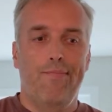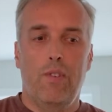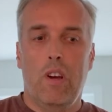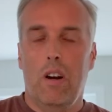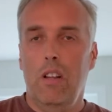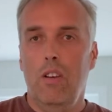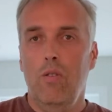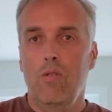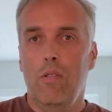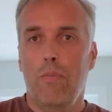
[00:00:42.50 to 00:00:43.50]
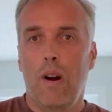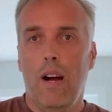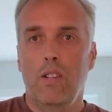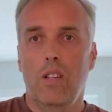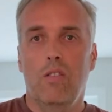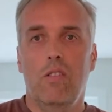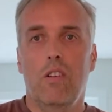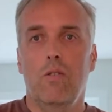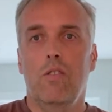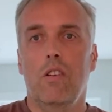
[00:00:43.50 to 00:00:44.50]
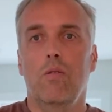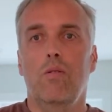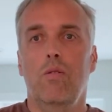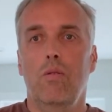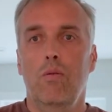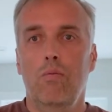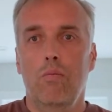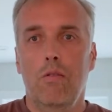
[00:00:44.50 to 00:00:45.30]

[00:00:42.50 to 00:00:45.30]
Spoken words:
Currently using Project 002